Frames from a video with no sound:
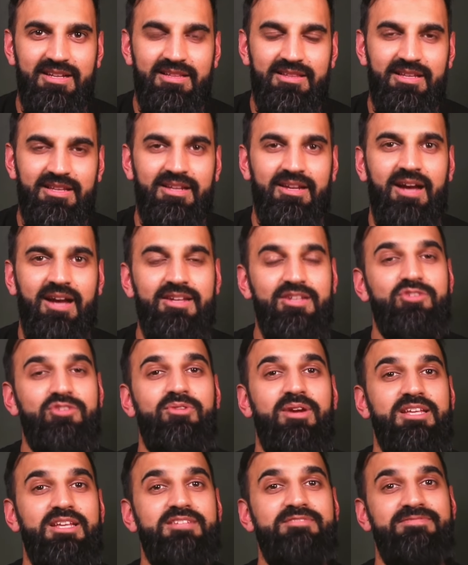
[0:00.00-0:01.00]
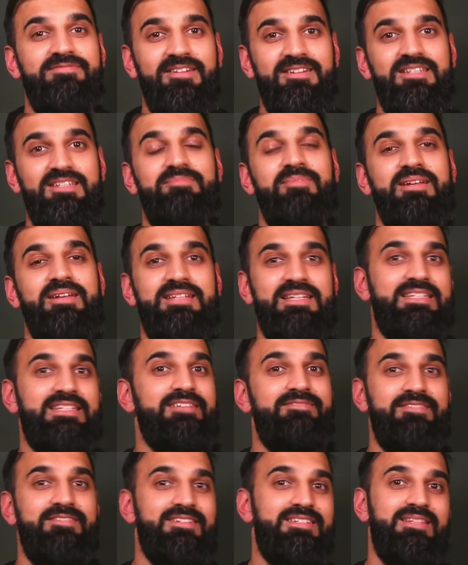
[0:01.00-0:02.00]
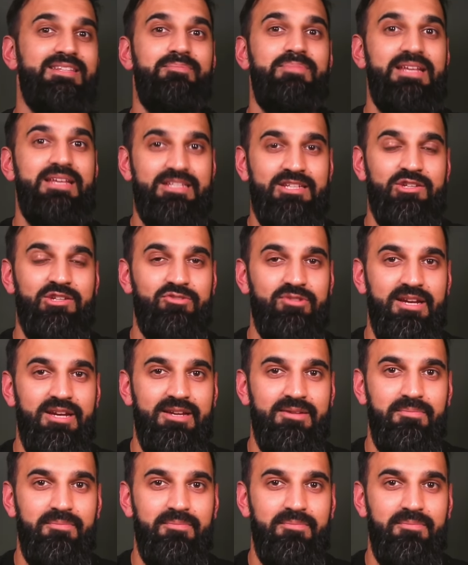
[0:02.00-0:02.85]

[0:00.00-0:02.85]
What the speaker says: The aligner tray is fundamentally different to the bleaching tray.